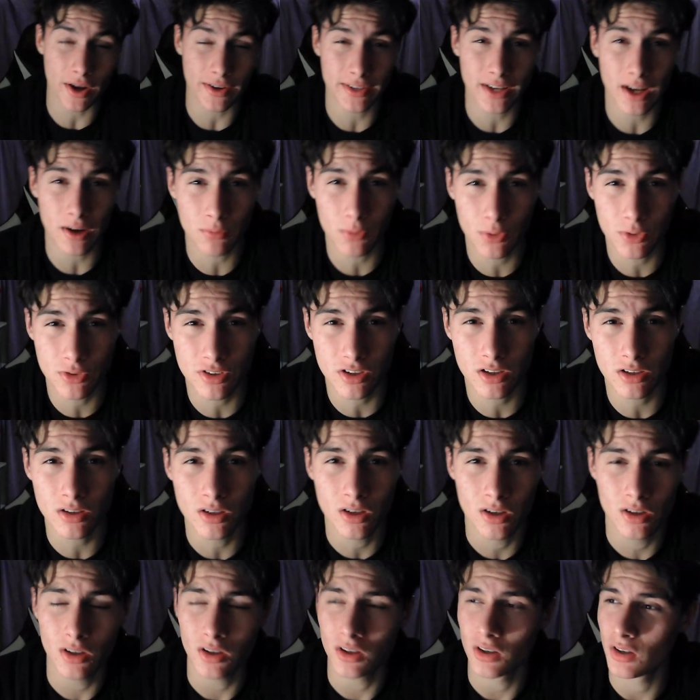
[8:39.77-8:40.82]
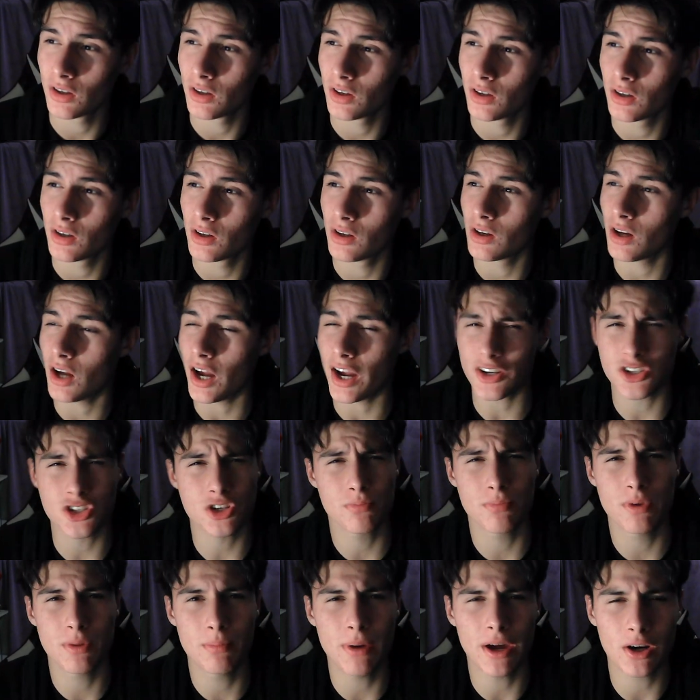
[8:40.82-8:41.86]
down routine. I should
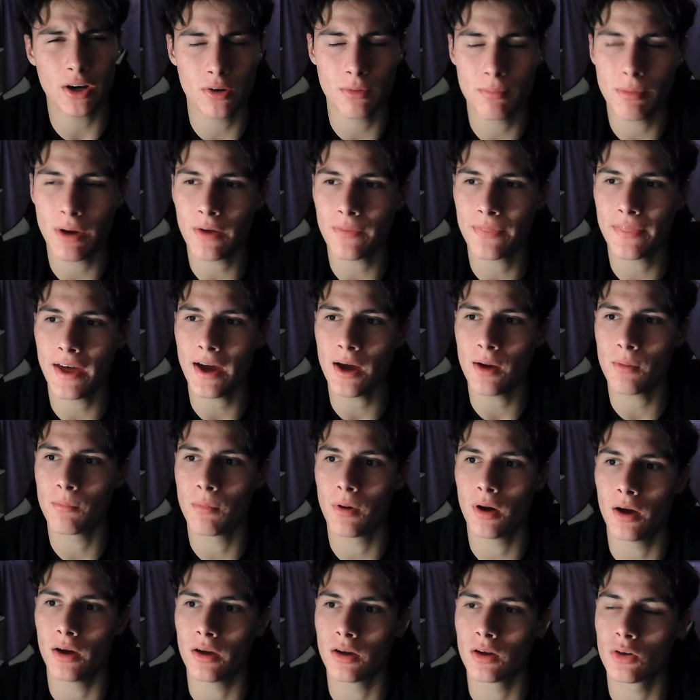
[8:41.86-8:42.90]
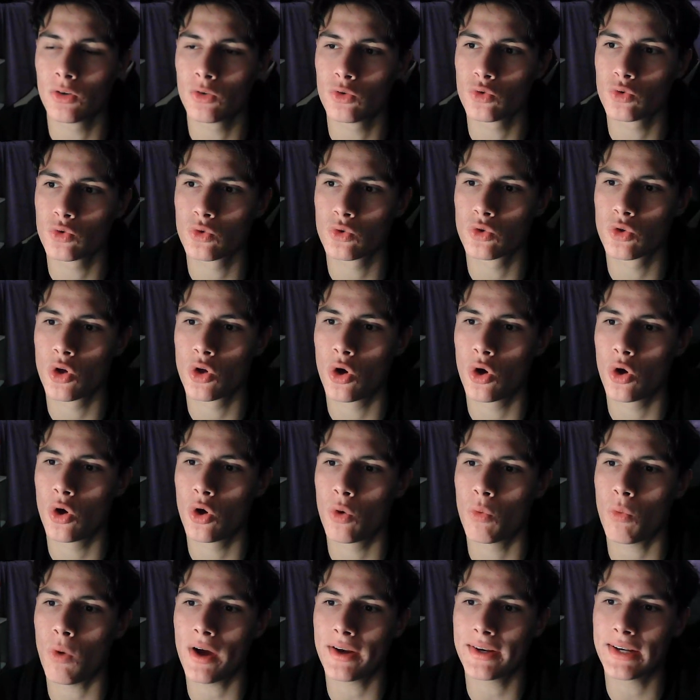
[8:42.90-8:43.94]
be better about that. But the
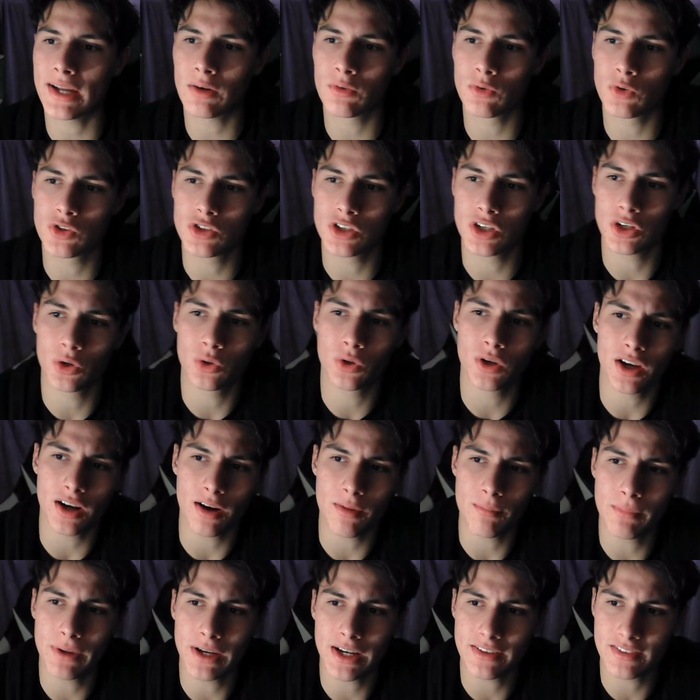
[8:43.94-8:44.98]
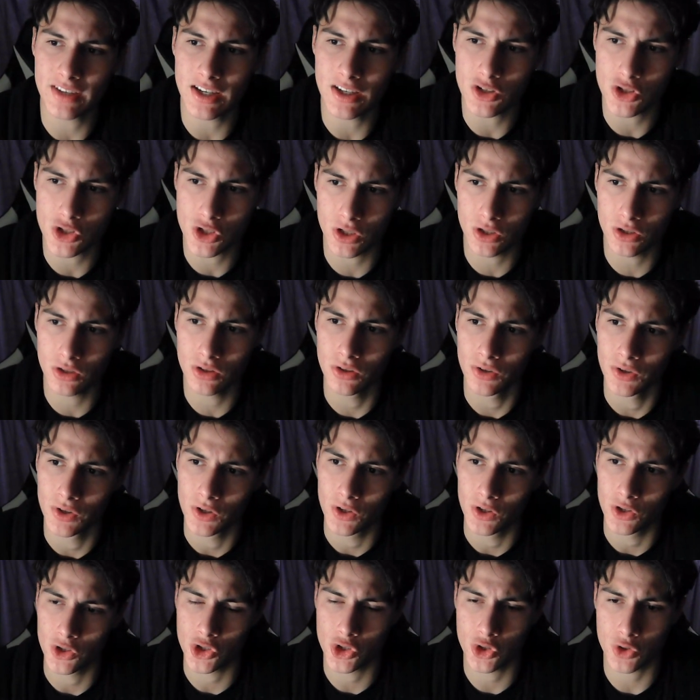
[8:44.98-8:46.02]
wind down routine, you could have meditation,
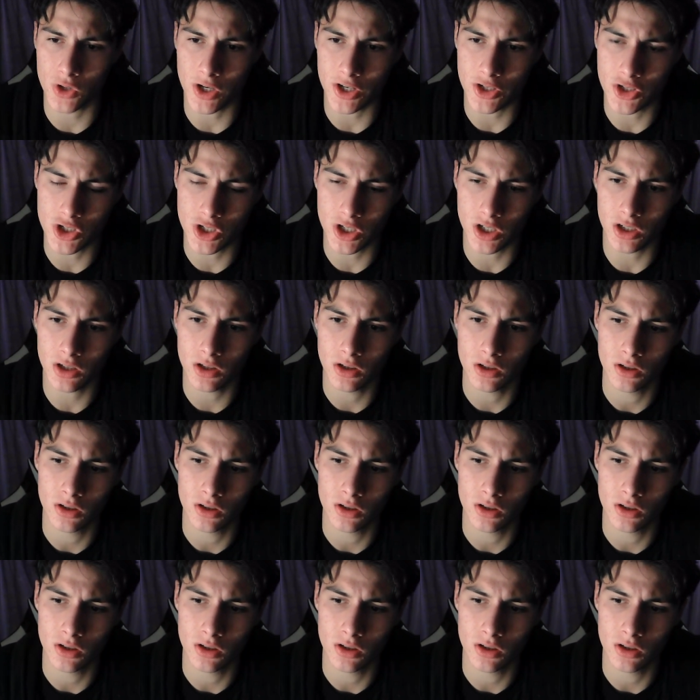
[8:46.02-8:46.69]
stretching,